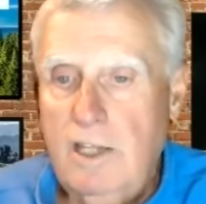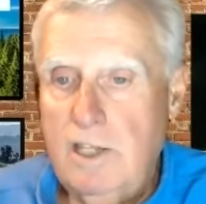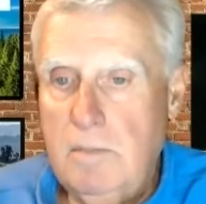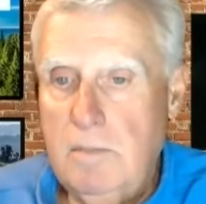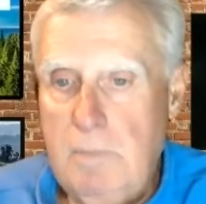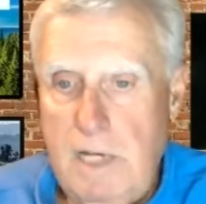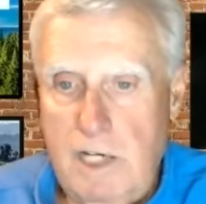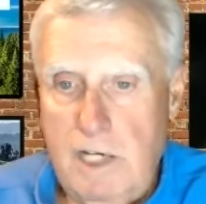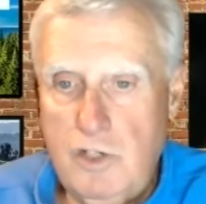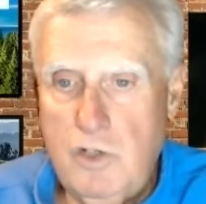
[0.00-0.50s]

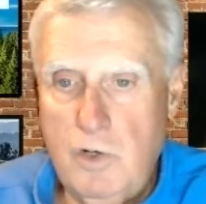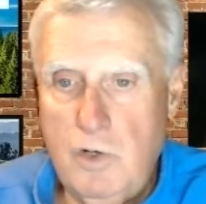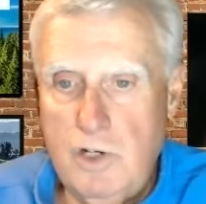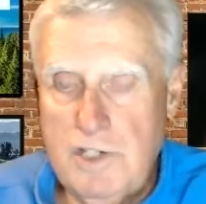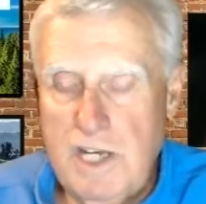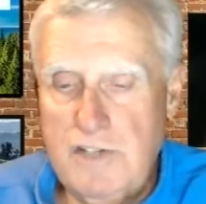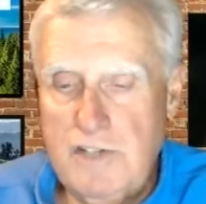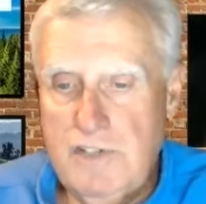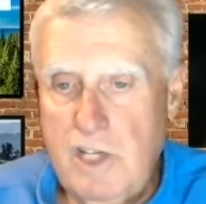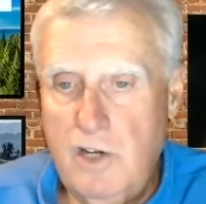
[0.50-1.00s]
The MENA Tour,
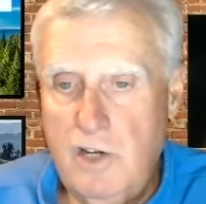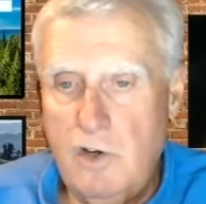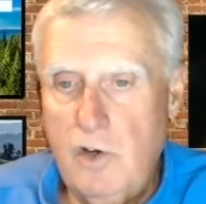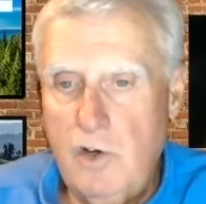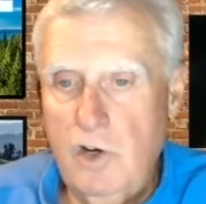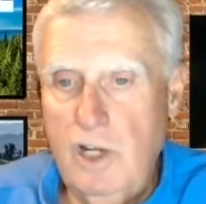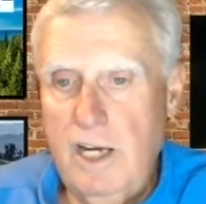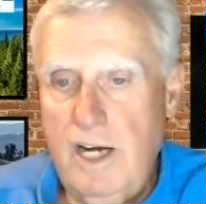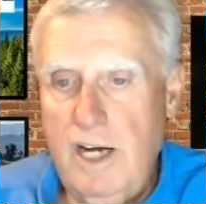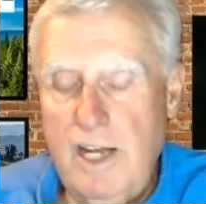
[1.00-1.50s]
as I said
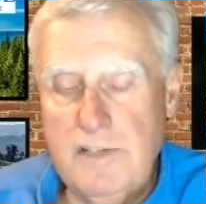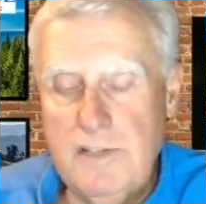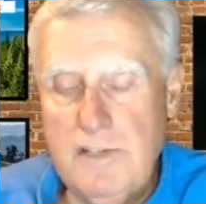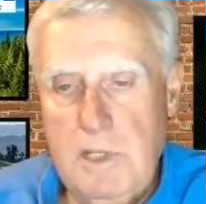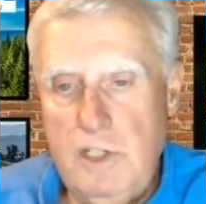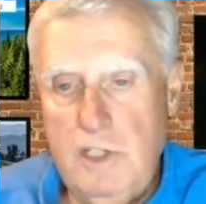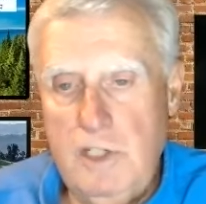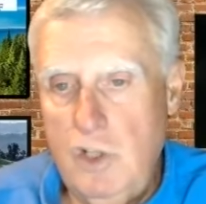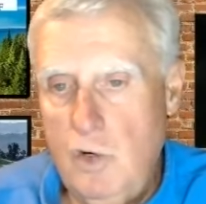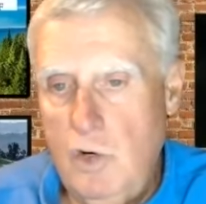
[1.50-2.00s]
earlier, has
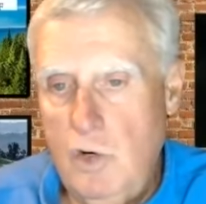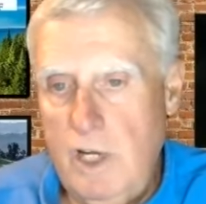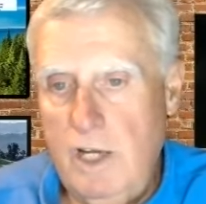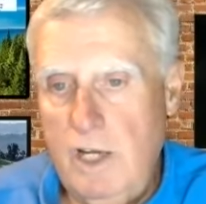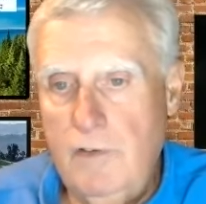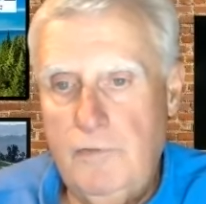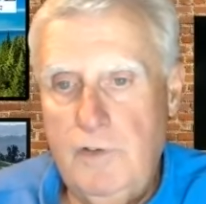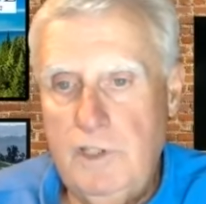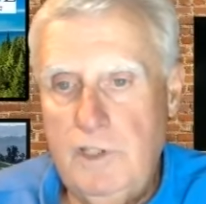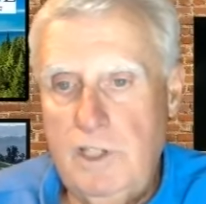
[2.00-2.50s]
been
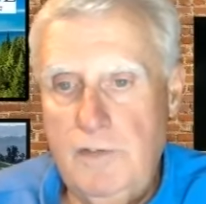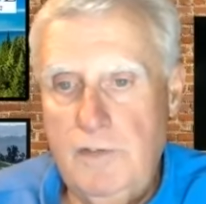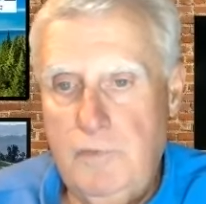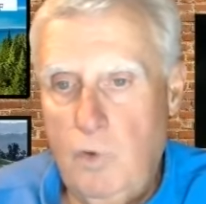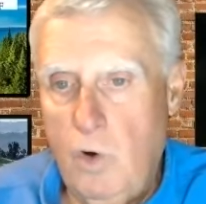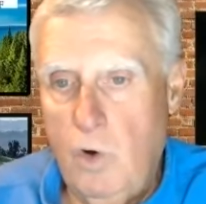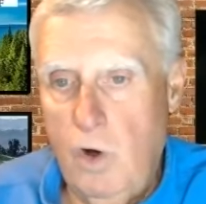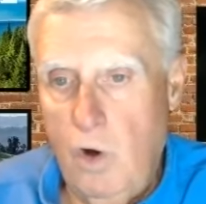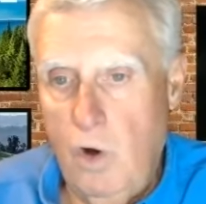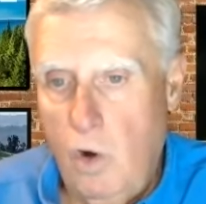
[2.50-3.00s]
doing
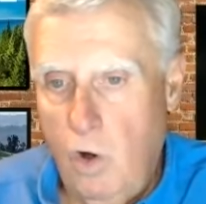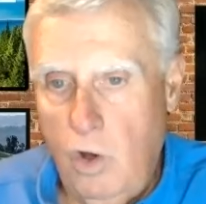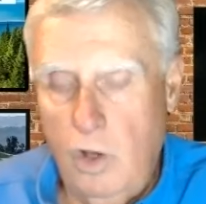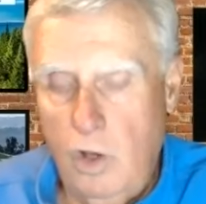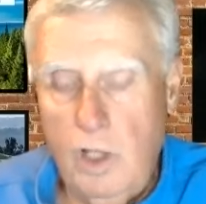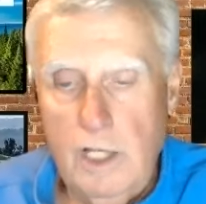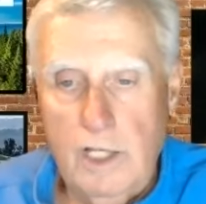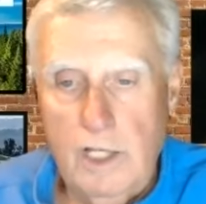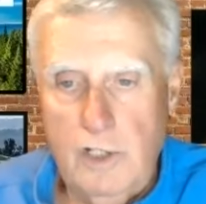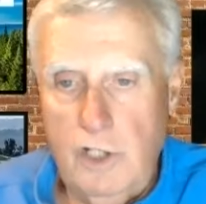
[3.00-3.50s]

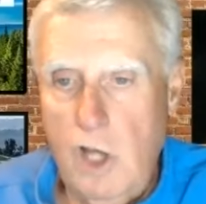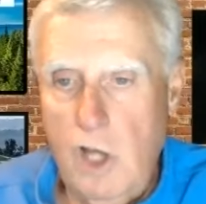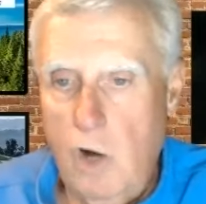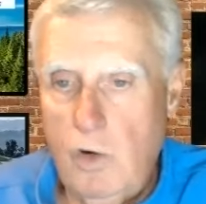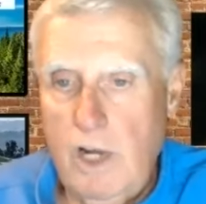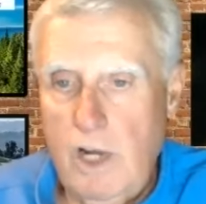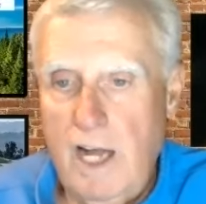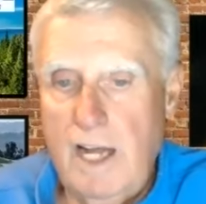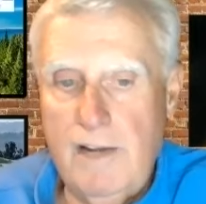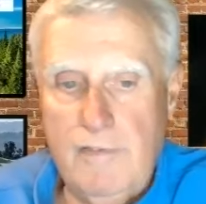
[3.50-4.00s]
54-hole
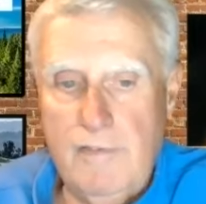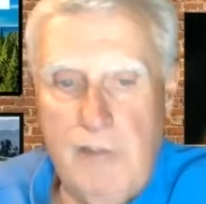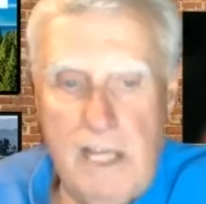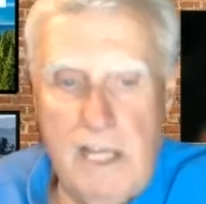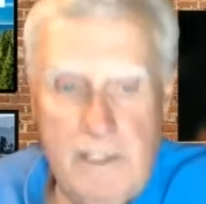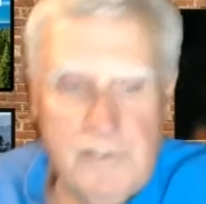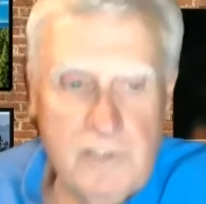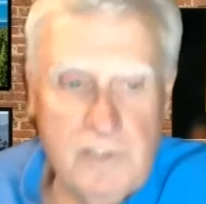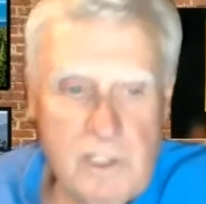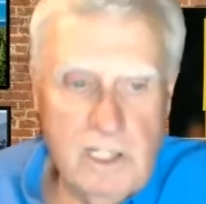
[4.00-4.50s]
no-cut
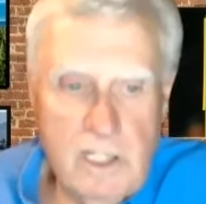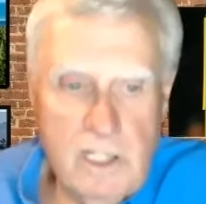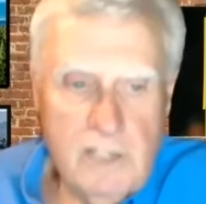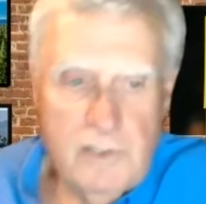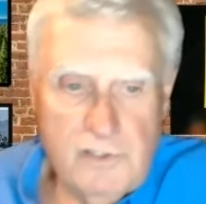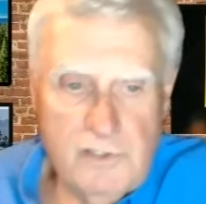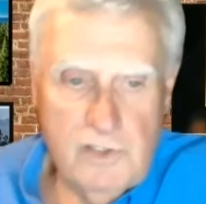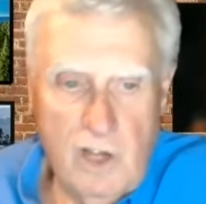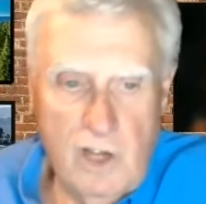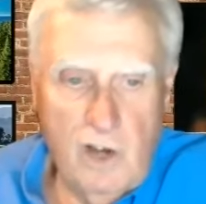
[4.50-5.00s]
events.
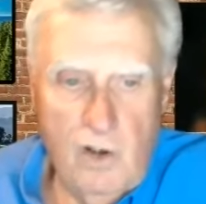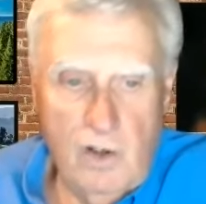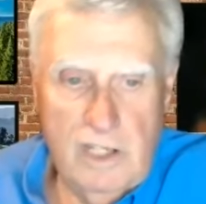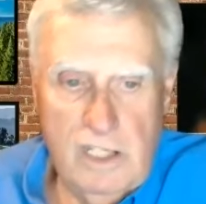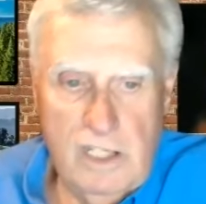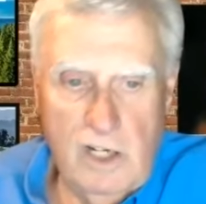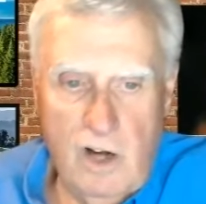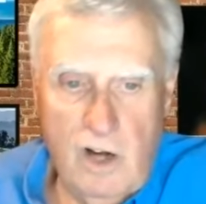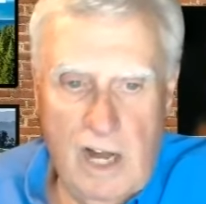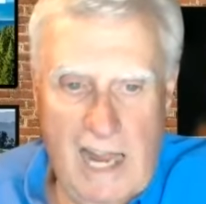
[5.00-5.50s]
So,
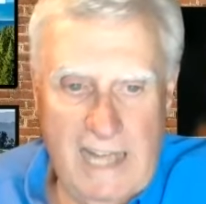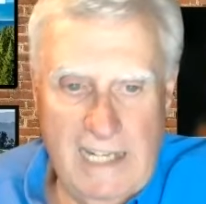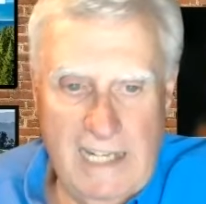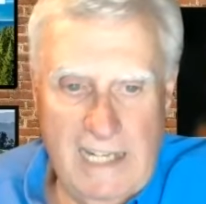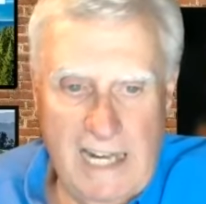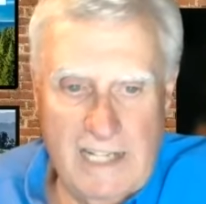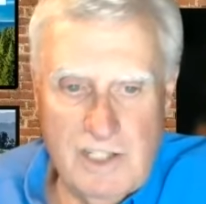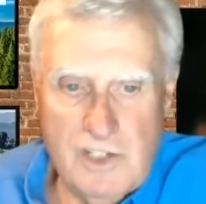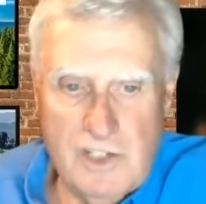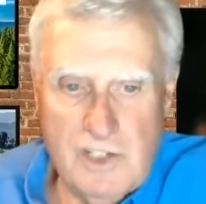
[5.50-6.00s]
you know,
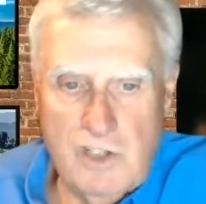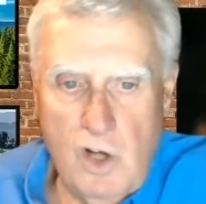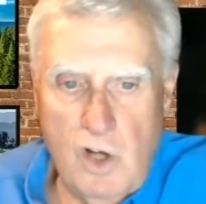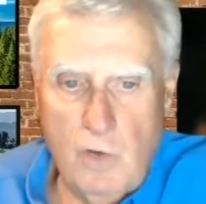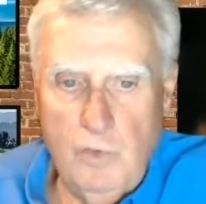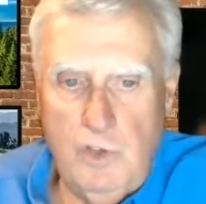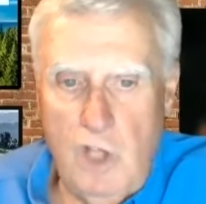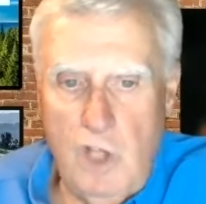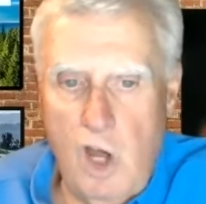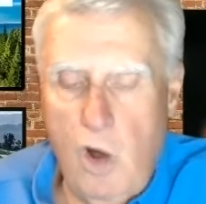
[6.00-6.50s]
I just
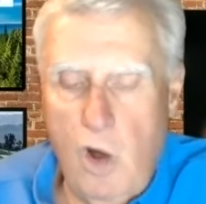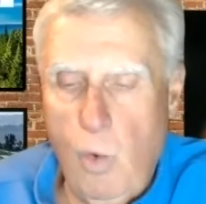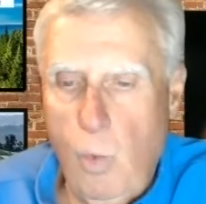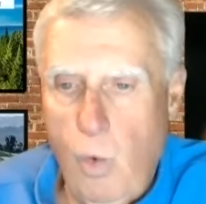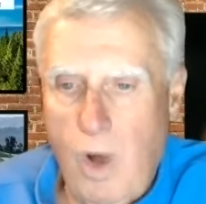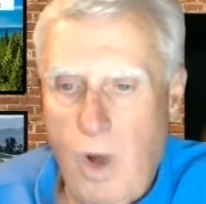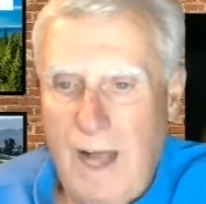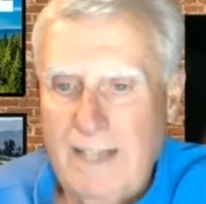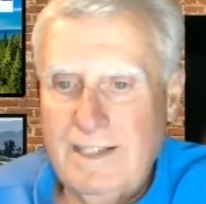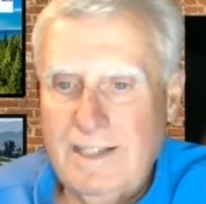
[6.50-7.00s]
don't know
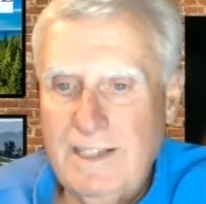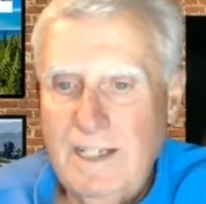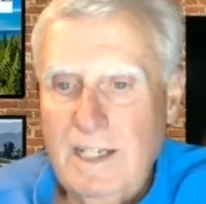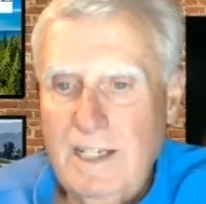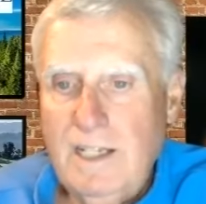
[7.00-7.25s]
what